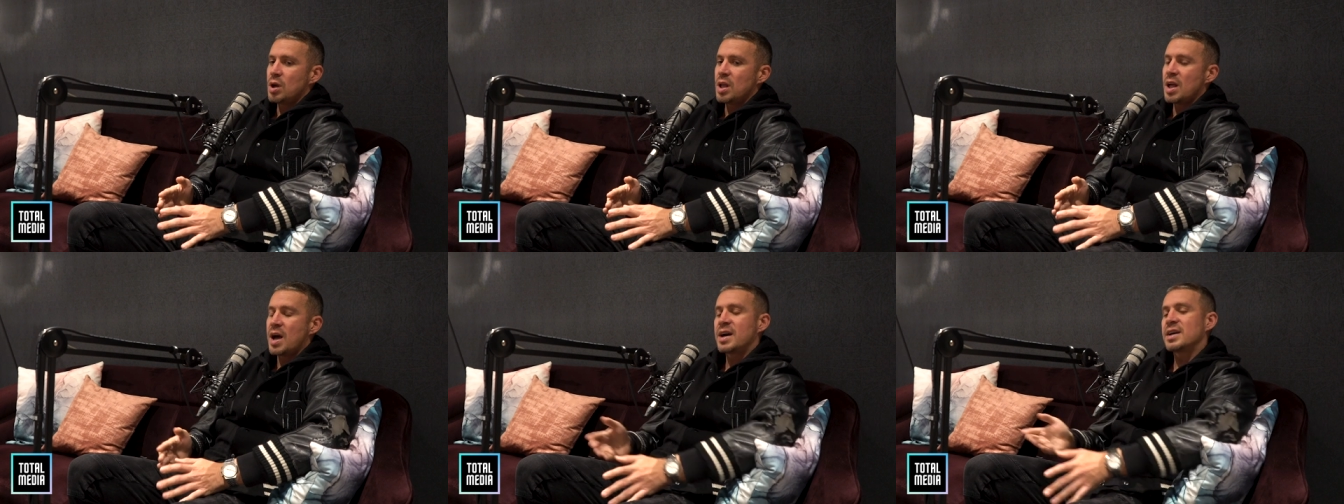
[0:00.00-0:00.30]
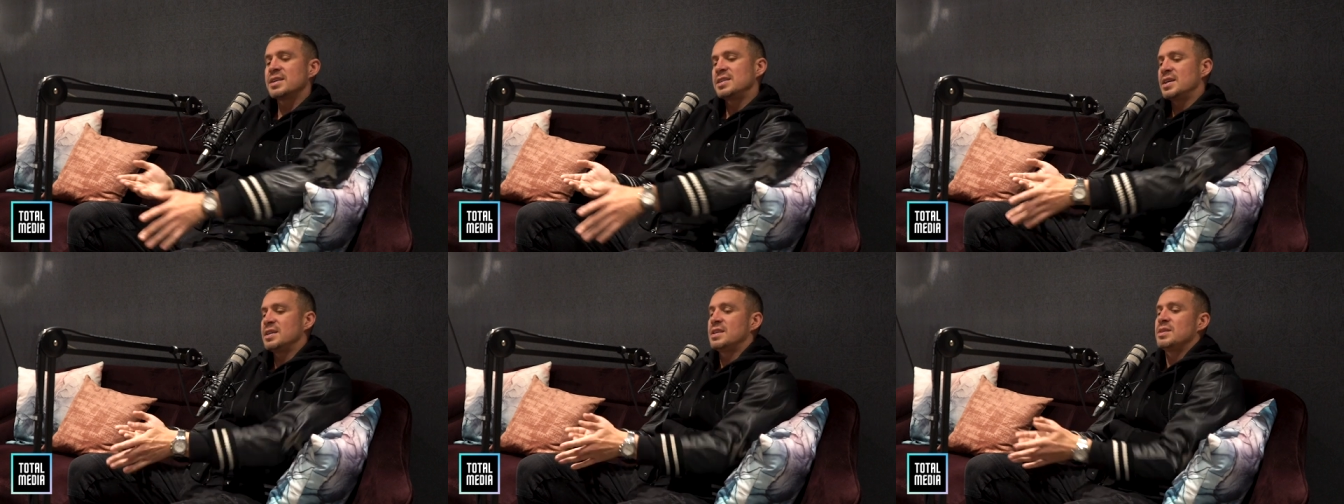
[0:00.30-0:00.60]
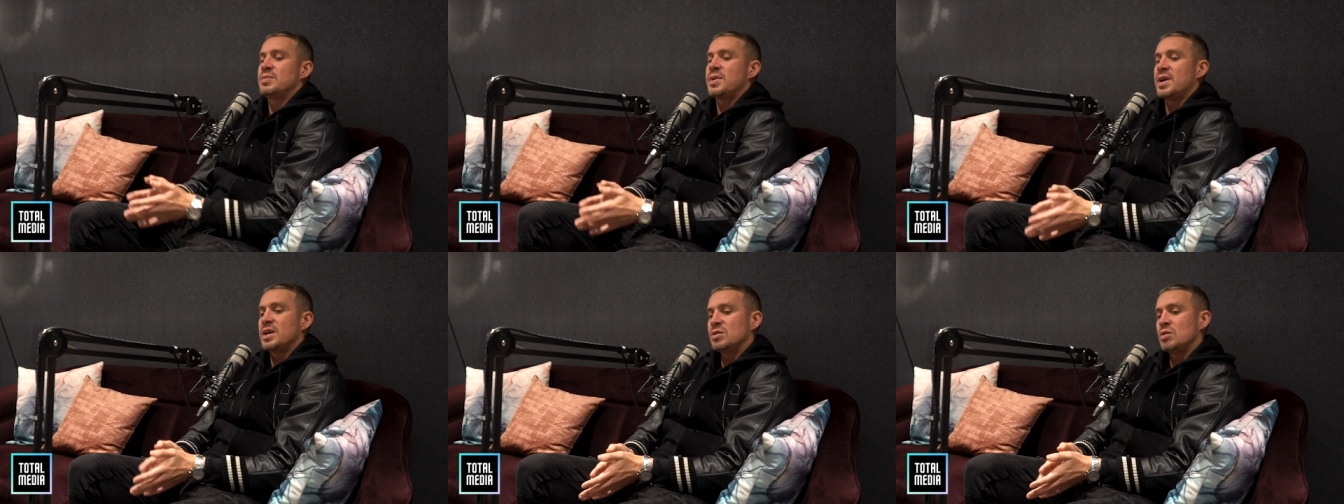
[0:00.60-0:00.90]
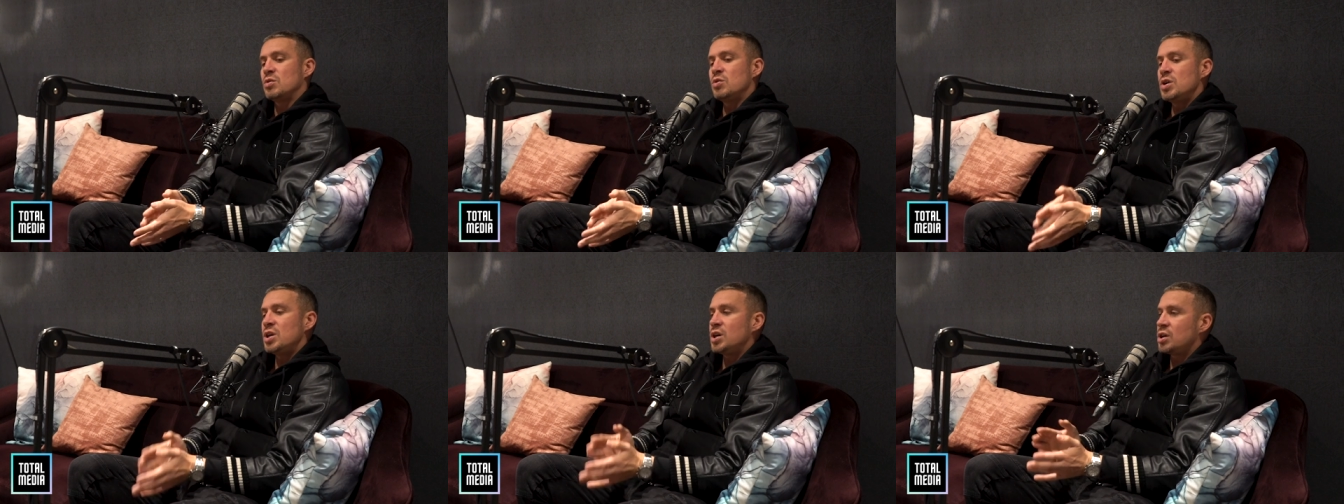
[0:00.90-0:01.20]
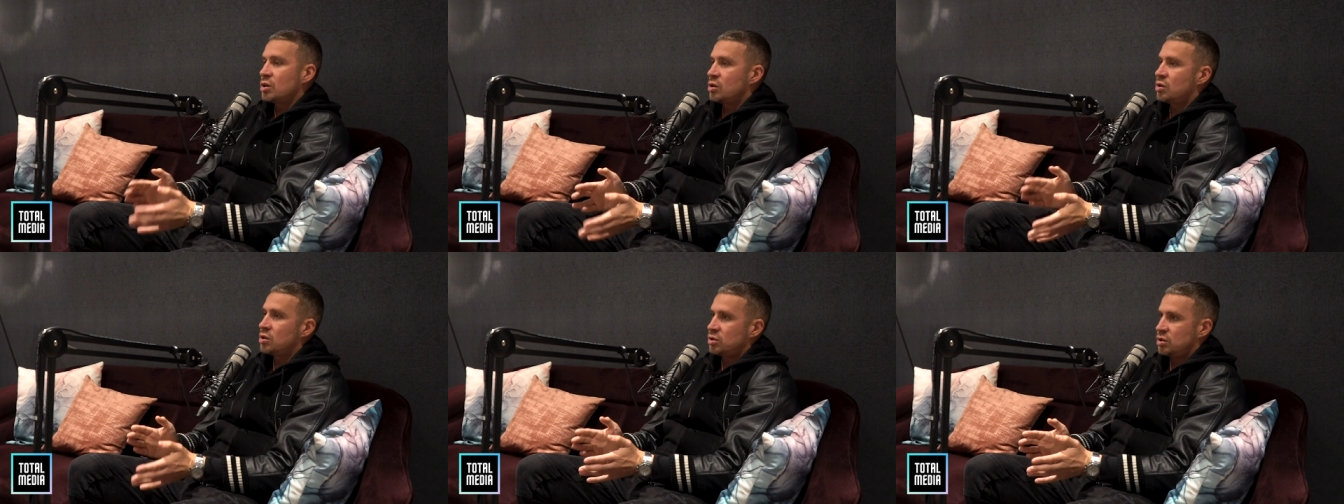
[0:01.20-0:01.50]
like I say to the players, all you
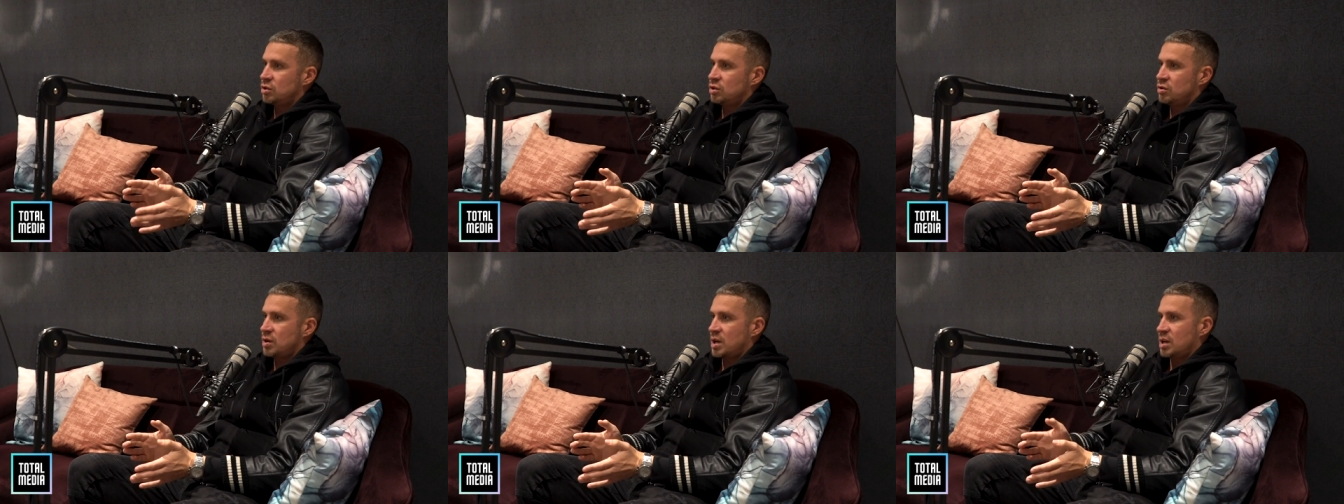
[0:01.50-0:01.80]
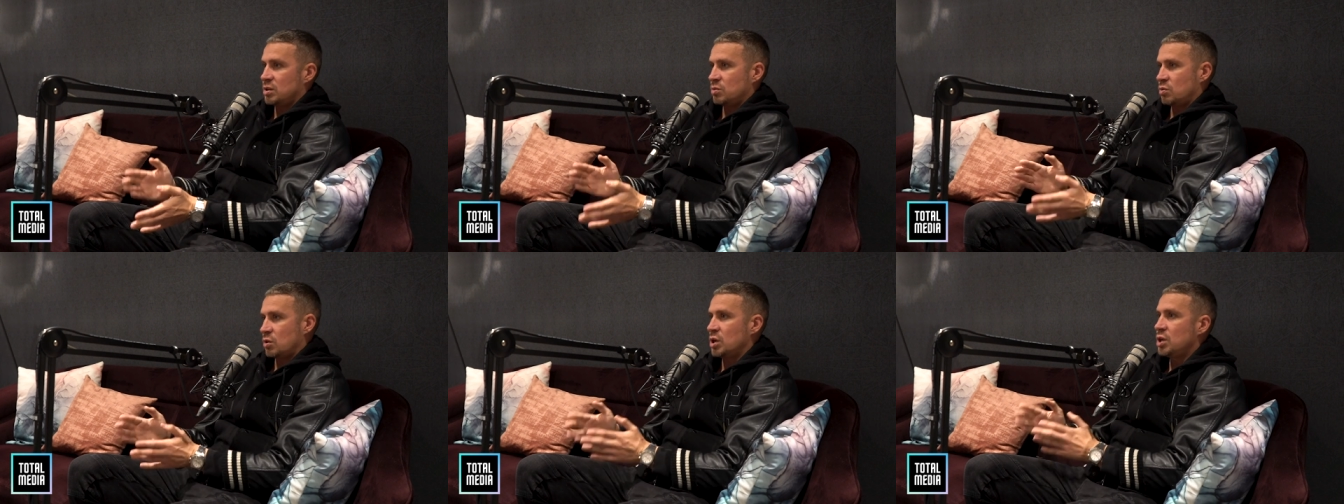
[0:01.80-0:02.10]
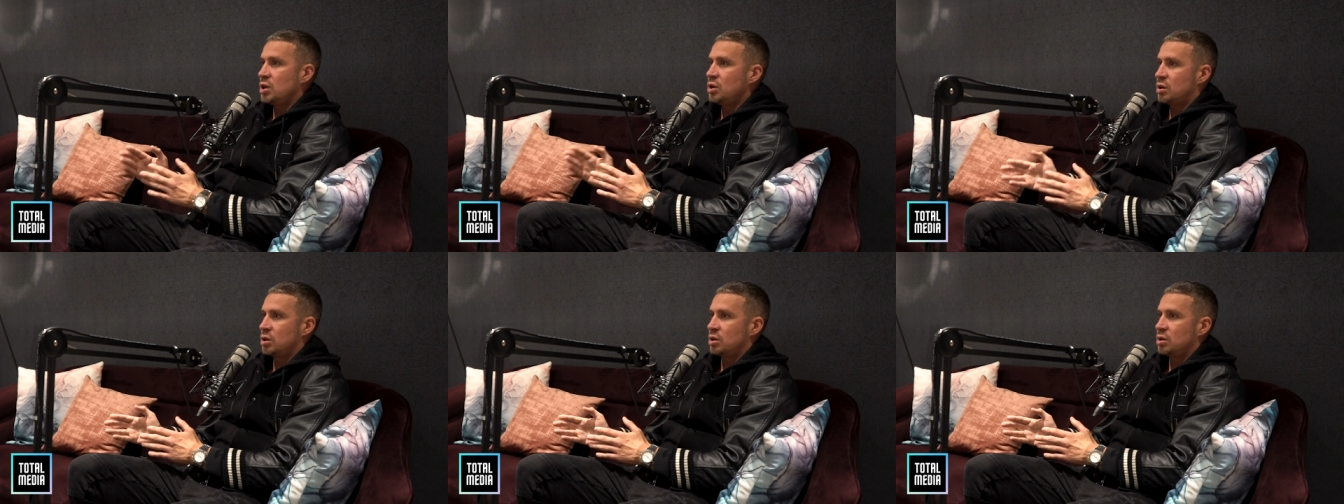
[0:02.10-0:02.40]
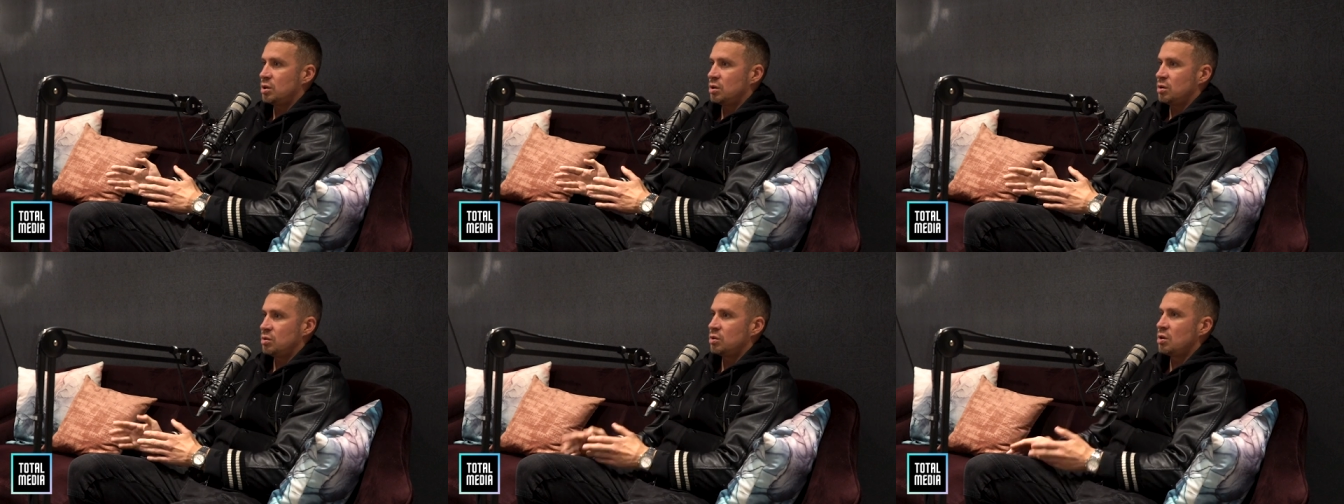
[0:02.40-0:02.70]
can concentrate is what you can do,